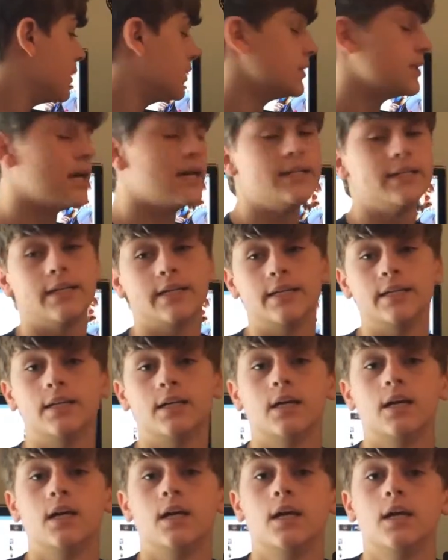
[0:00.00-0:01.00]
build I did
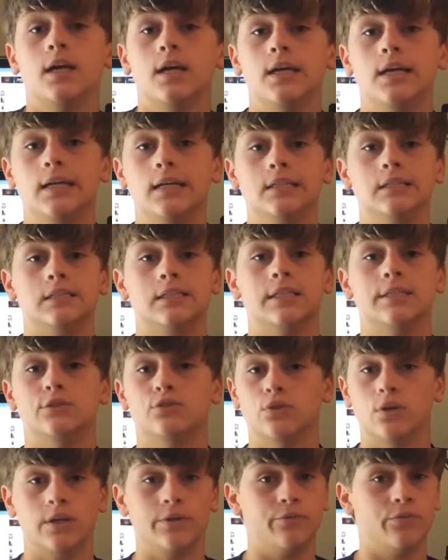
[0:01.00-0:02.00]

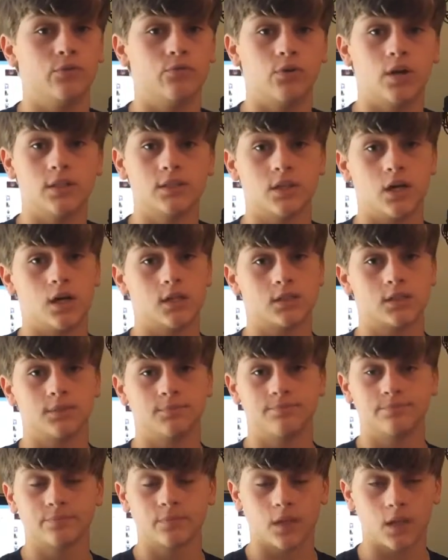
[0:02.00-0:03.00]
it runs
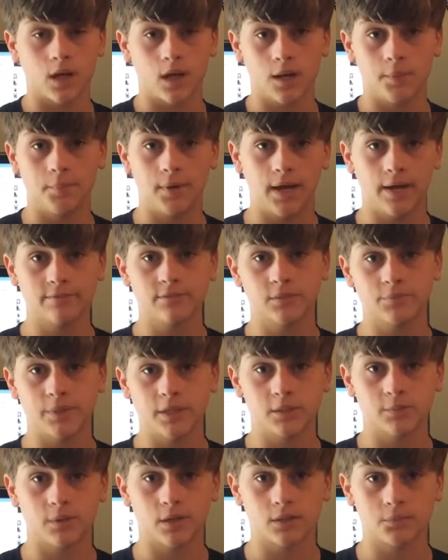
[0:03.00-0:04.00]
awesome. I have some
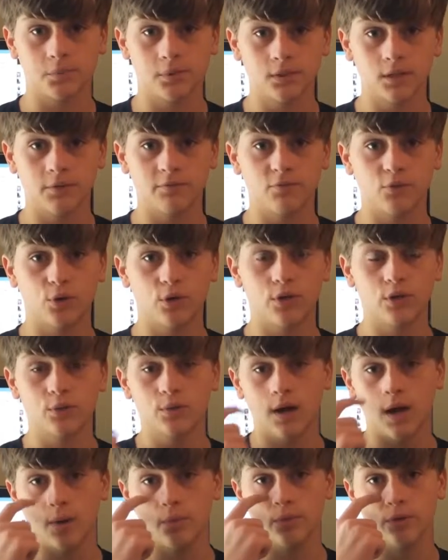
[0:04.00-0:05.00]
benchmarks pulled up for
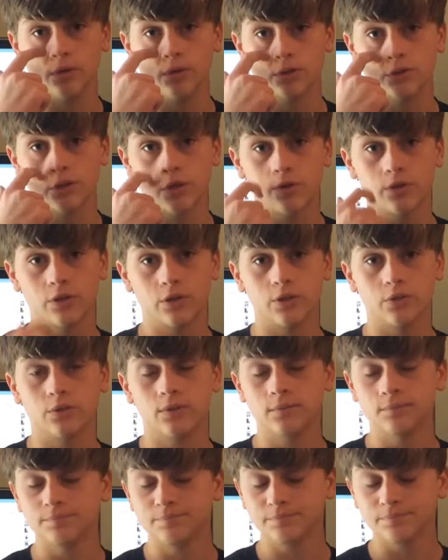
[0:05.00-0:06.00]
you. I will show you.
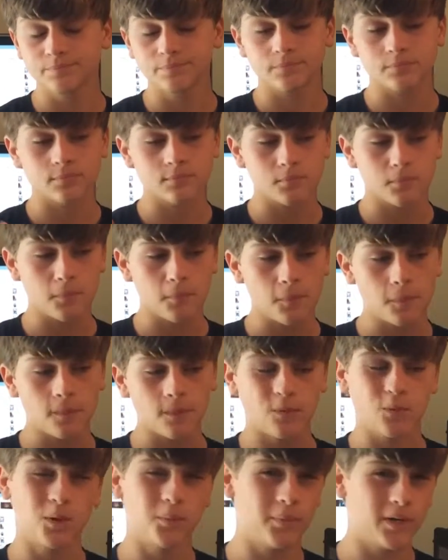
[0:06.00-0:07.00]

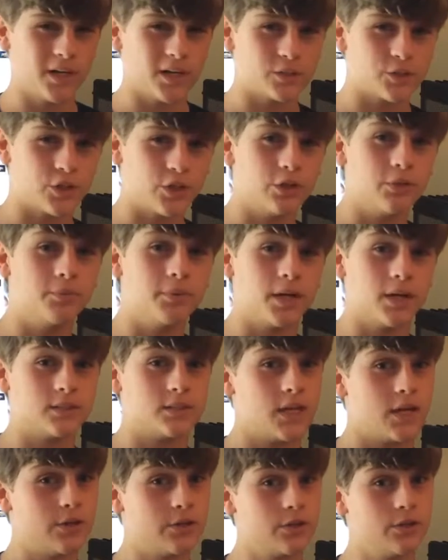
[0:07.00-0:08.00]
Or I might not show you, but I'll
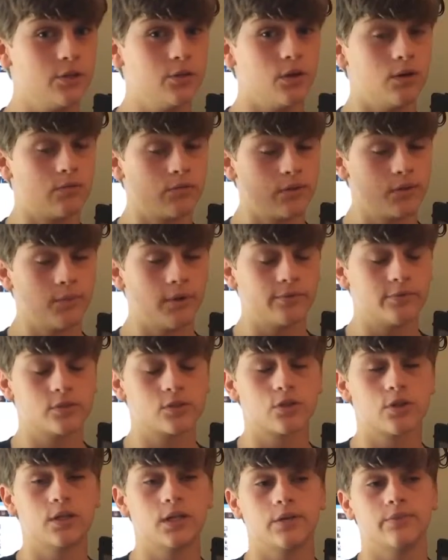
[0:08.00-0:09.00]
tell you. I'll read them off the
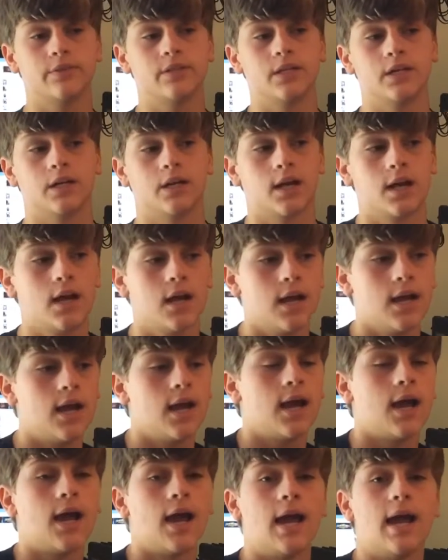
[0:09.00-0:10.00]
screen and everything.
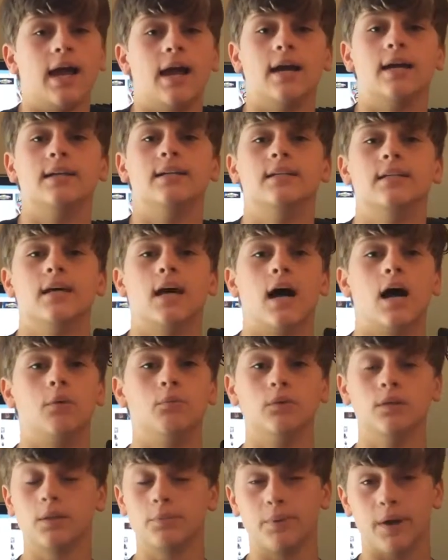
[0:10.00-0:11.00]
And
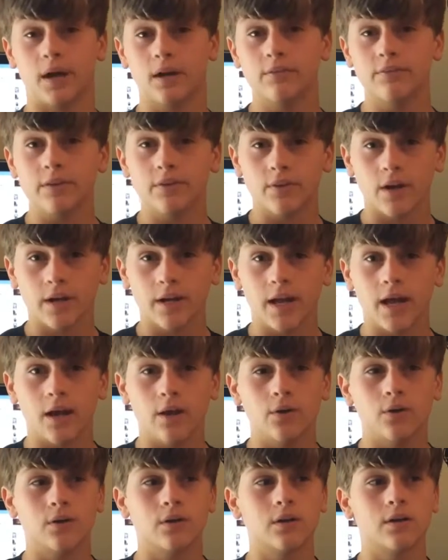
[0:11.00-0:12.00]
I'm really proud of it right
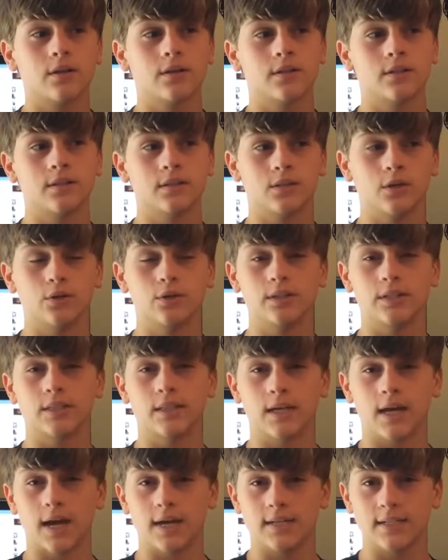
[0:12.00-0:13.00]
now. The only
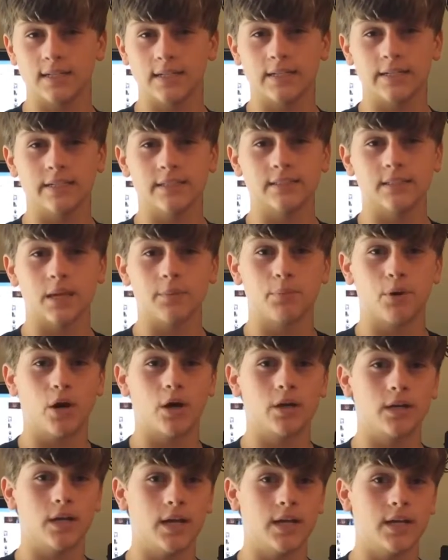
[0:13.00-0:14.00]
thing I did is I
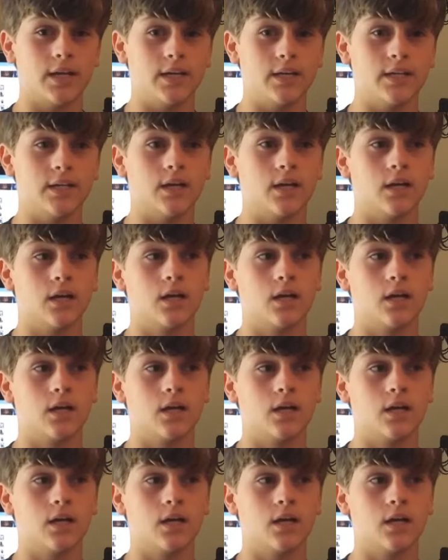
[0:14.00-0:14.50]
bought a